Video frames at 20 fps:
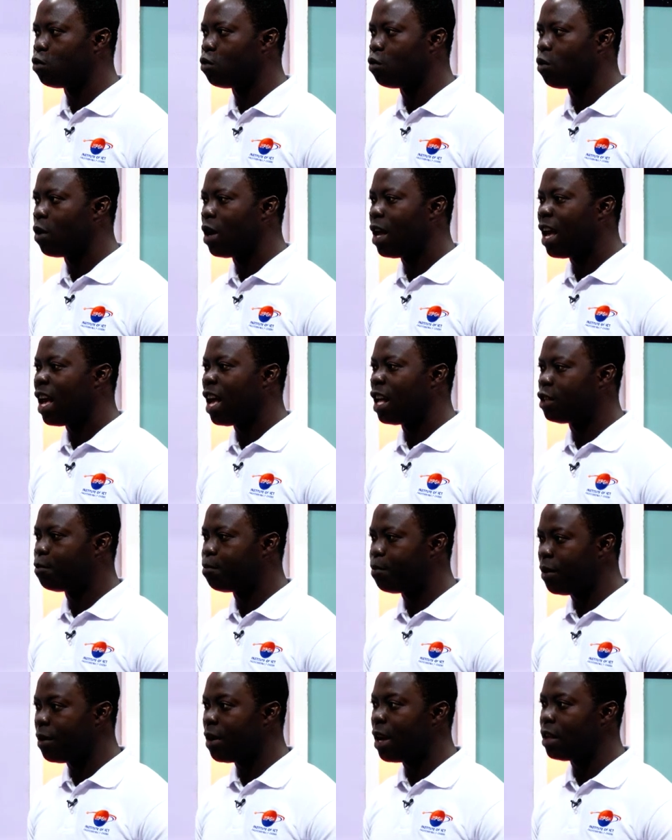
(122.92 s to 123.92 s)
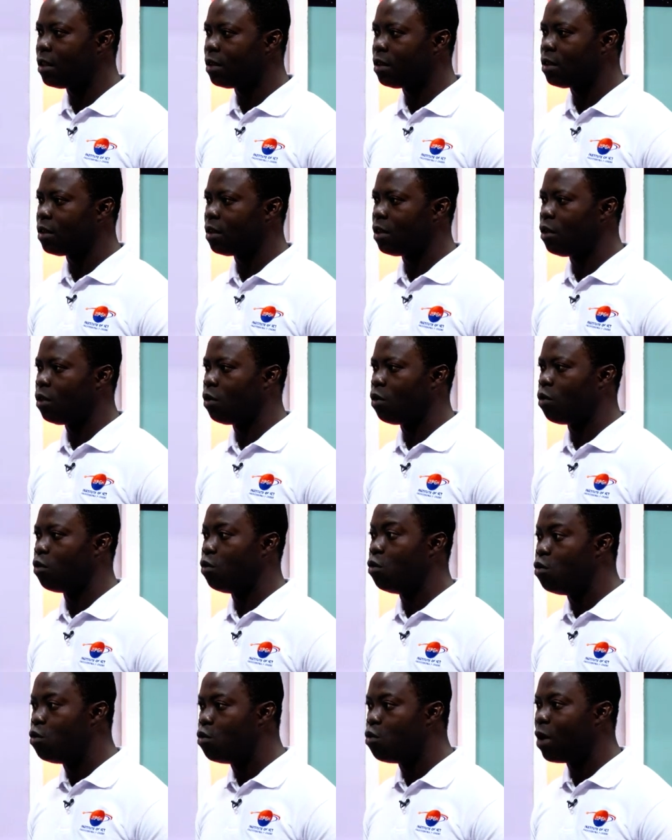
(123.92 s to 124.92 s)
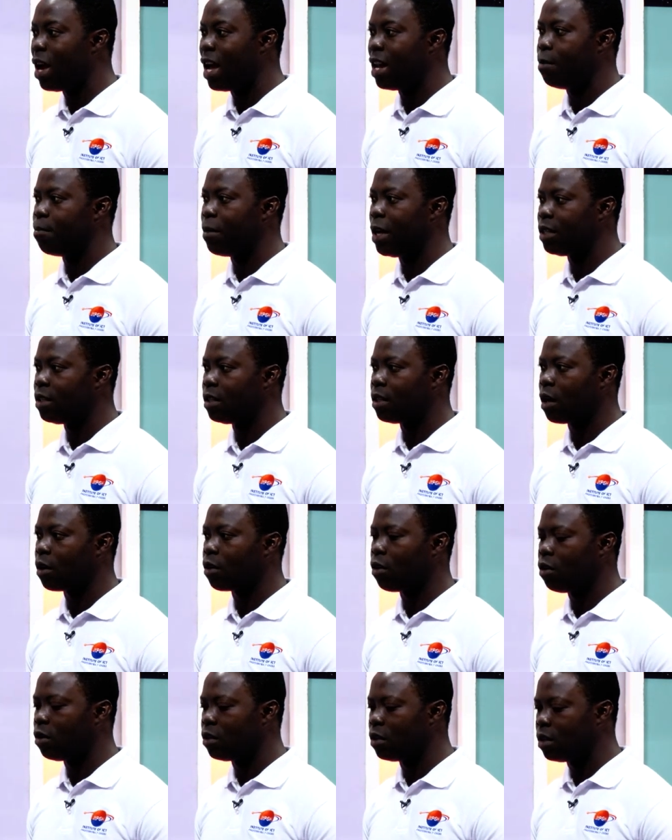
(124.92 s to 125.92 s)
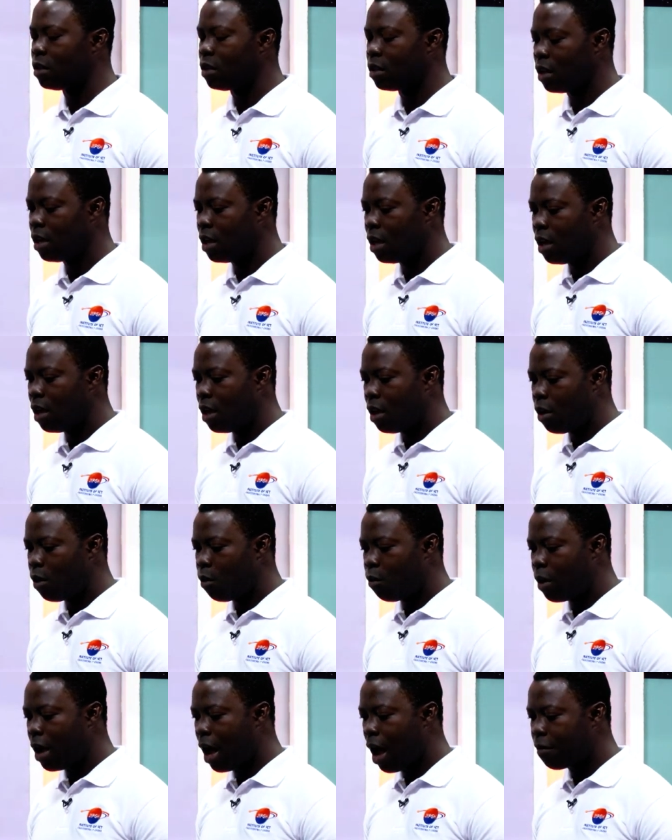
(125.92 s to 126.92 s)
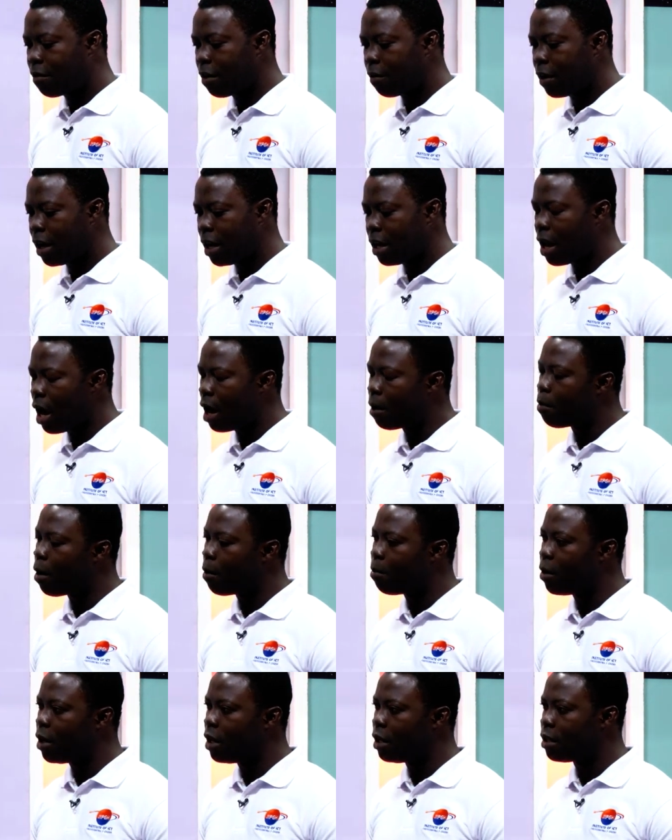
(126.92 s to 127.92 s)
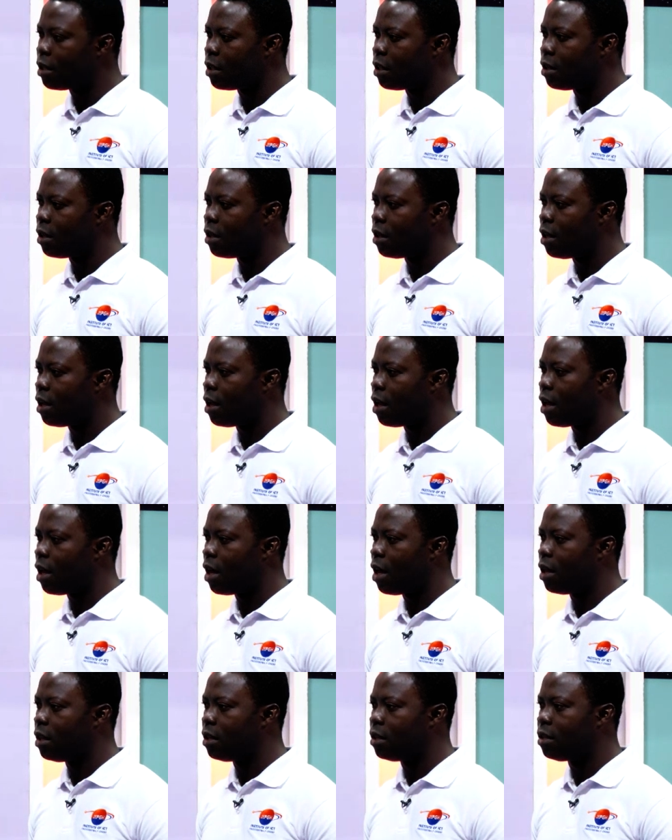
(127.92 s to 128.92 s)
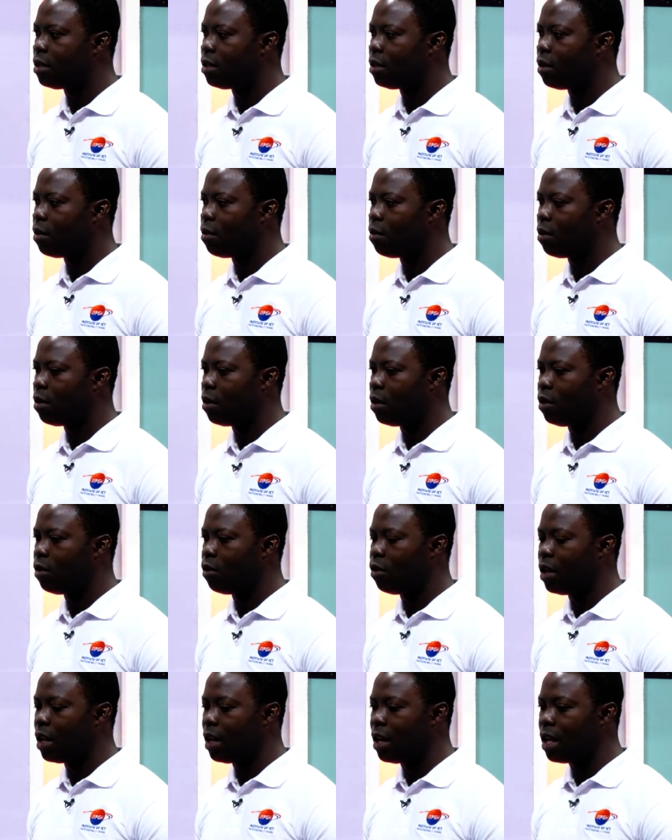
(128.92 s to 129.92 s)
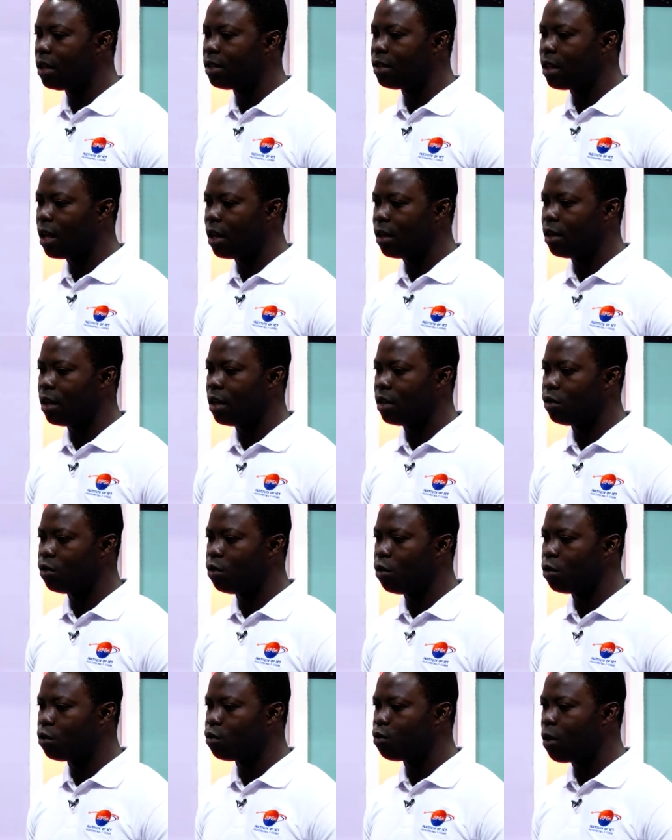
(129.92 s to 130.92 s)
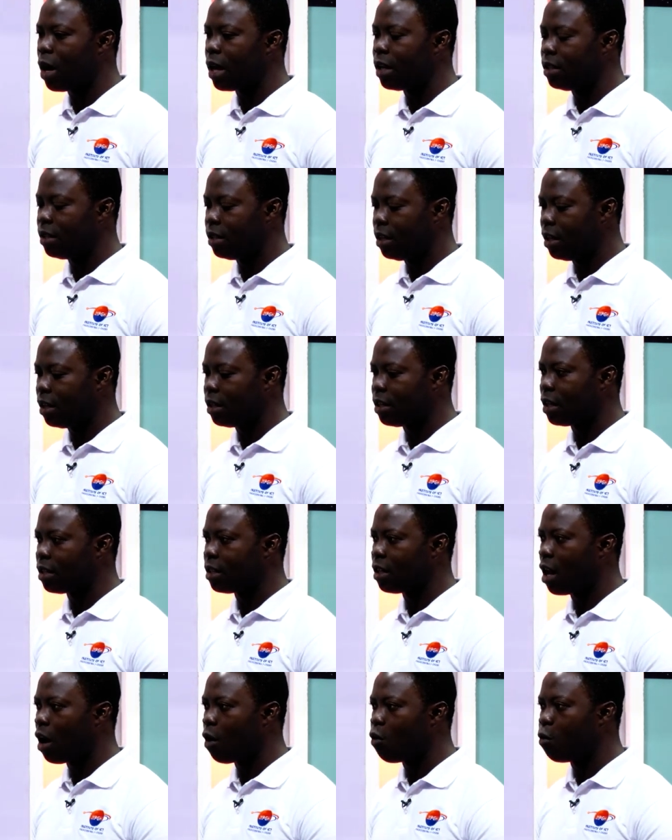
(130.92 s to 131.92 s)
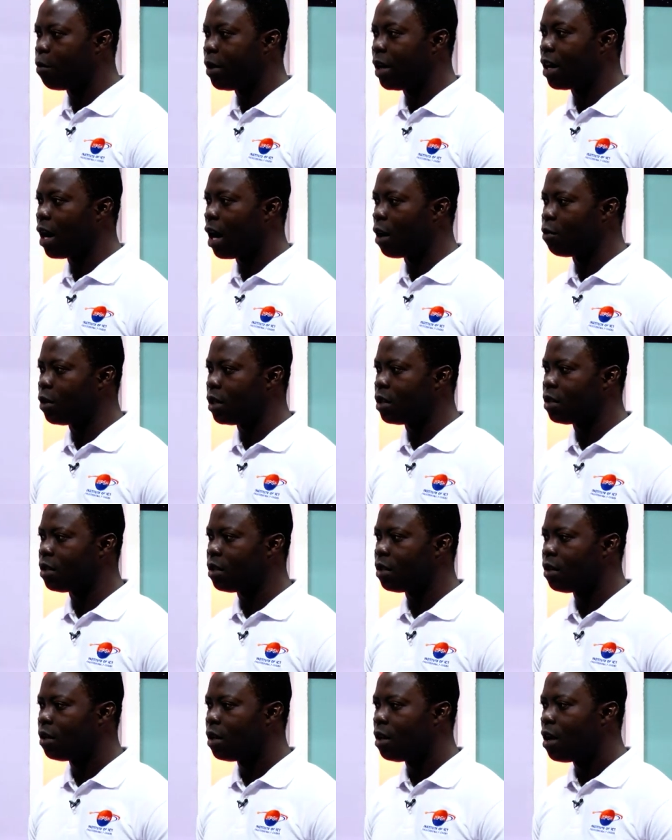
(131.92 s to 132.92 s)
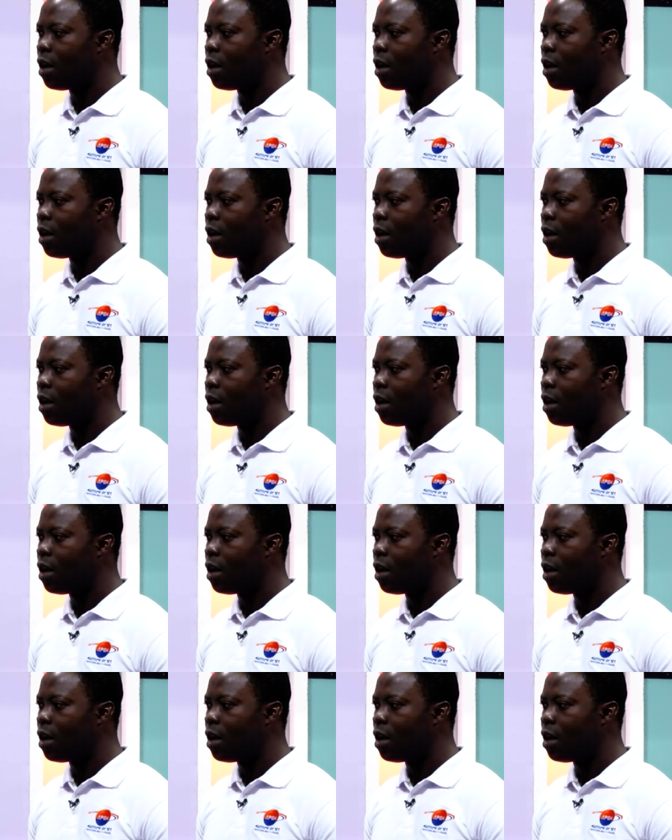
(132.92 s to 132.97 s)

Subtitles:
to experience new and emerging technologies. We have a very young population, and in the next 10 years, those who are in JHS now will be graduates.